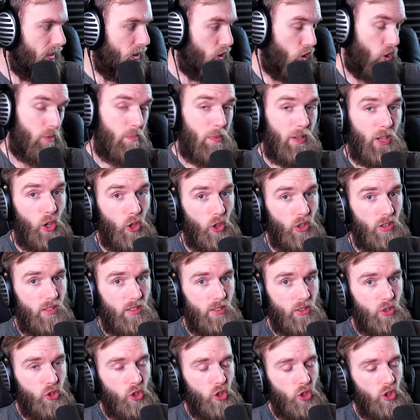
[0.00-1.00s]
Should be good.
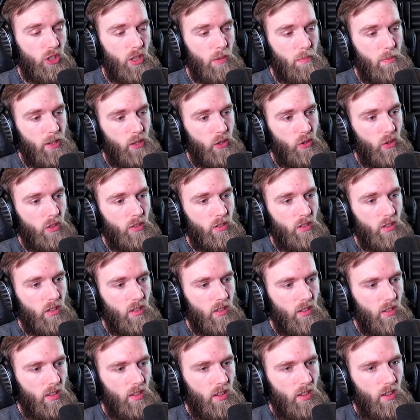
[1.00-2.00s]
Should be good.
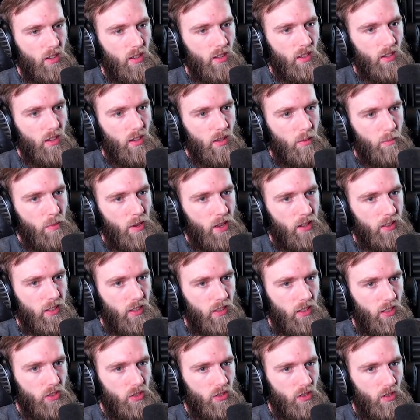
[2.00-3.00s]

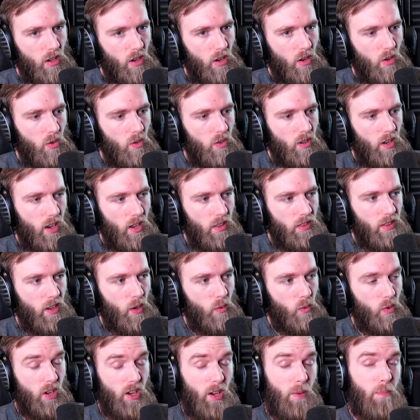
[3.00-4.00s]
Melted the snow, and
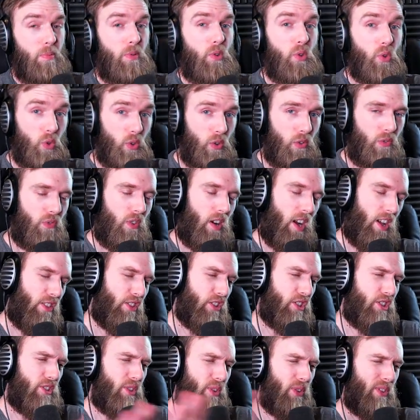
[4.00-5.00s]
then we're going to purify
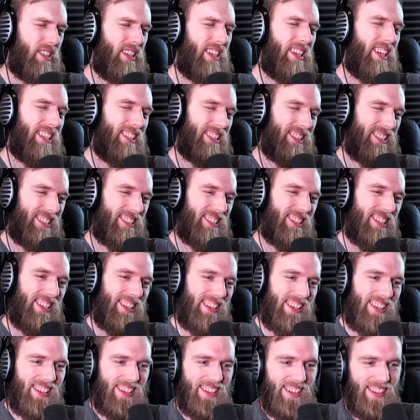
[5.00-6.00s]
the snow, yes.
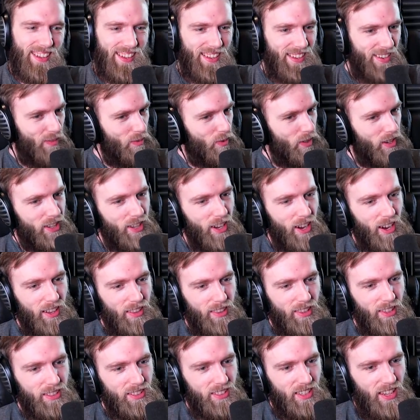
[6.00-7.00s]
We
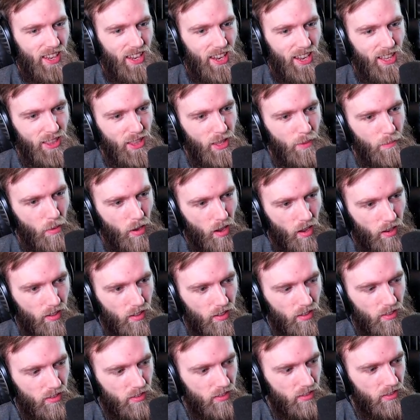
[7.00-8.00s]
got this in the
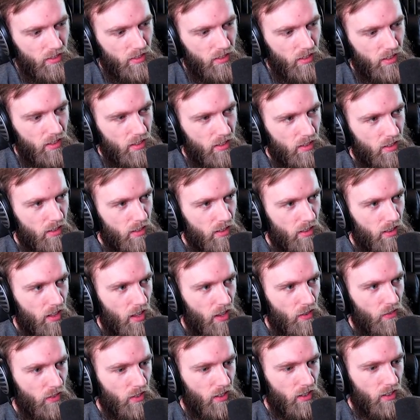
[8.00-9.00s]
bottle.
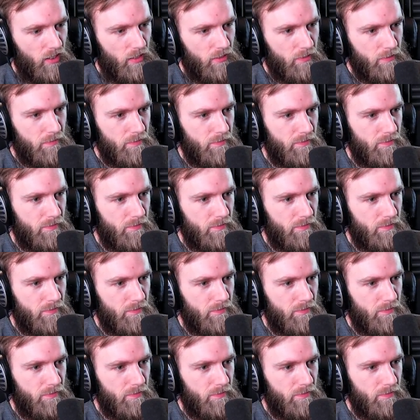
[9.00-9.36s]
Lovely.